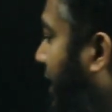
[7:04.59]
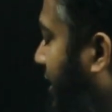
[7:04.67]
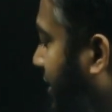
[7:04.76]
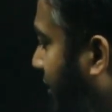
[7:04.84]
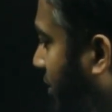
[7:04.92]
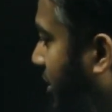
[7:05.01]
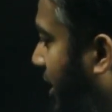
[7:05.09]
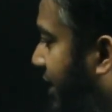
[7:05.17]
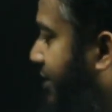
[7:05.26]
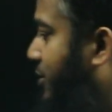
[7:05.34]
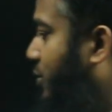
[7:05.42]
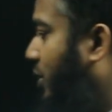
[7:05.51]
The formula
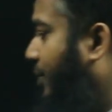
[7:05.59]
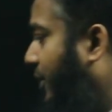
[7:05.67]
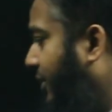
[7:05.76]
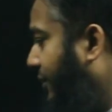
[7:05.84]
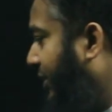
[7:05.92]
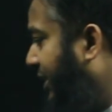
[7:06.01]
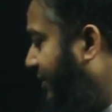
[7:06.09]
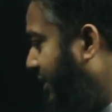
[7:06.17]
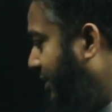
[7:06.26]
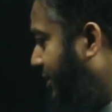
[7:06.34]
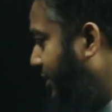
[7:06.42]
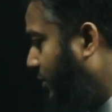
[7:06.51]
is 2 upon V
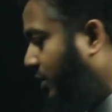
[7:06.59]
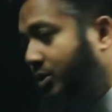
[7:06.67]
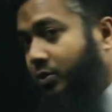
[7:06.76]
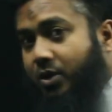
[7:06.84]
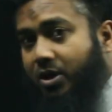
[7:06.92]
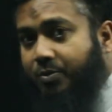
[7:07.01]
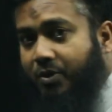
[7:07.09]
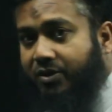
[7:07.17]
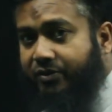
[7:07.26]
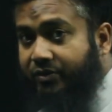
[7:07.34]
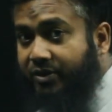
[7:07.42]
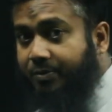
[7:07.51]
average is equal to 1 upon
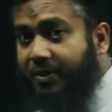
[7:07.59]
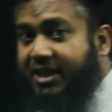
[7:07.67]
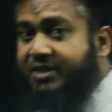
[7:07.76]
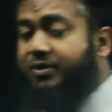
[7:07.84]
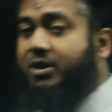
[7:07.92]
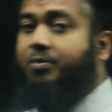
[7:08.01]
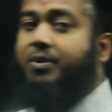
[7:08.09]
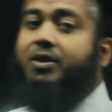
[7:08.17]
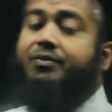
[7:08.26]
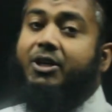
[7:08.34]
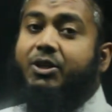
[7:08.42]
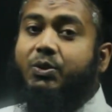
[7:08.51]
V1 plus 1
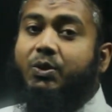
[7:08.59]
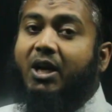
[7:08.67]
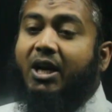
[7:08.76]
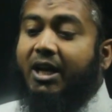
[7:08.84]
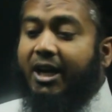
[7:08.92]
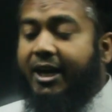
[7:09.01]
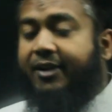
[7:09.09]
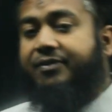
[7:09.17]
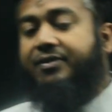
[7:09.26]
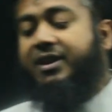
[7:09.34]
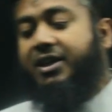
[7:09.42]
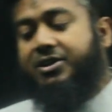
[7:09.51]
upon V2. If
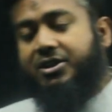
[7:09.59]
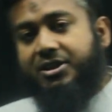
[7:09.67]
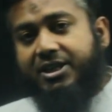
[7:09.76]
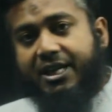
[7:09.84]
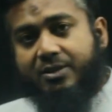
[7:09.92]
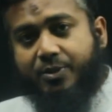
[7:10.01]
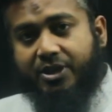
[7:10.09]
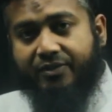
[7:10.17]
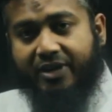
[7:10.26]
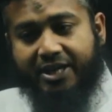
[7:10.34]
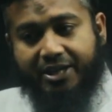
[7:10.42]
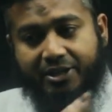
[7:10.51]
the journey has been
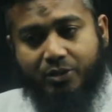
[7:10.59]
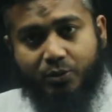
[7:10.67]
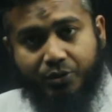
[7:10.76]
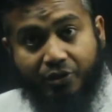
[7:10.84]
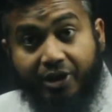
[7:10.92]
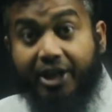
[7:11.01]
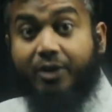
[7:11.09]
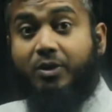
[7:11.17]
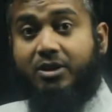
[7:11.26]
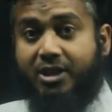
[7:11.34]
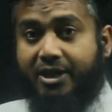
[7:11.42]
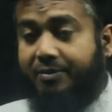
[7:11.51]
divided into 3
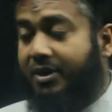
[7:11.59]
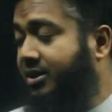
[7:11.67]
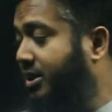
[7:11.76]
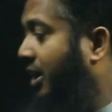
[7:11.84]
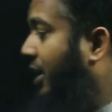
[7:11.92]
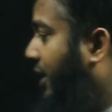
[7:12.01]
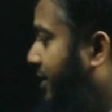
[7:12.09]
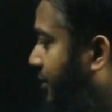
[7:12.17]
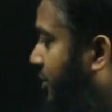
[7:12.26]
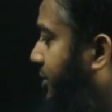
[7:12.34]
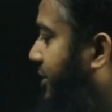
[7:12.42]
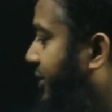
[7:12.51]
equal segments, it
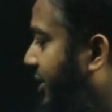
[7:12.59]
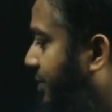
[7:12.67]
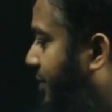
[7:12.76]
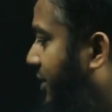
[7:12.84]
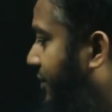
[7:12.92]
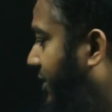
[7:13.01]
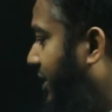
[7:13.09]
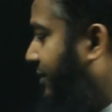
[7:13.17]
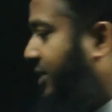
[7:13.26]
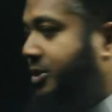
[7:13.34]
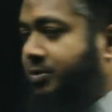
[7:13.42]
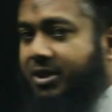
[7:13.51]
would be 3 upon V
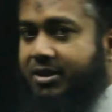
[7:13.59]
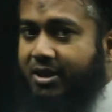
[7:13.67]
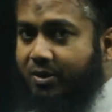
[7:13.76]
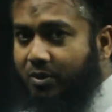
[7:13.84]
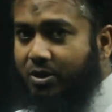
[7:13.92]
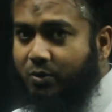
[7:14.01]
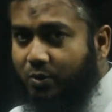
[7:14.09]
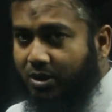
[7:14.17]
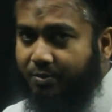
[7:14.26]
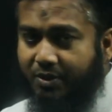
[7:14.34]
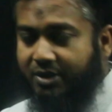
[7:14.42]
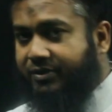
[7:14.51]
average is equal to 1
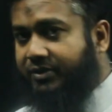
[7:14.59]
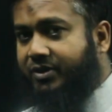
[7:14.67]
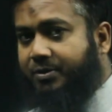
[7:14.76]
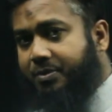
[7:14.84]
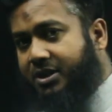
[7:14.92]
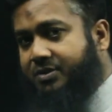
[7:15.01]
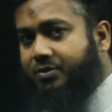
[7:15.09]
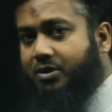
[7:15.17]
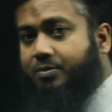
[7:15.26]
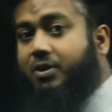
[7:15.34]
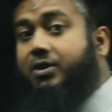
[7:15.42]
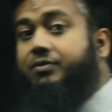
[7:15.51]
upon V1 plus 1
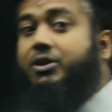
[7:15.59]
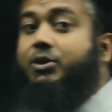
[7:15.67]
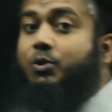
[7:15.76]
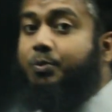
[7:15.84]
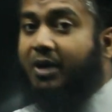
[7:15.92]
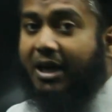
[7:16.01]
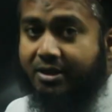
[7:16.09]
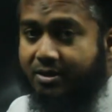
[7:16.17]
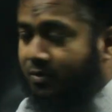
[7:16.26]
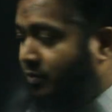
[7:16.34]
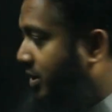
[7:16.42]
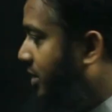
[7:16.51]
upon V2
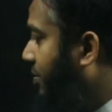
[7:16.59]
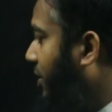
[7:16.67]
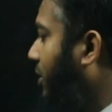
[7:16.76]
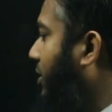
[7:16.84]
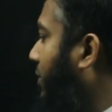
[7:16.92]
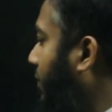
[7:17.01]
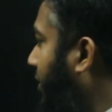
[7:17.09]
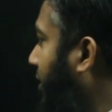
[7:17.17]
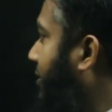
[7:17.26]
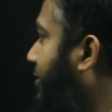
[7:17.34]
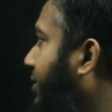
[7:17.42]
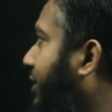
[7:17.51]
plus 1 upon
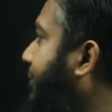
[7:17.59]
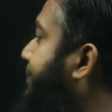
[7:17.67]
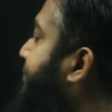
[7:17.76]
V3.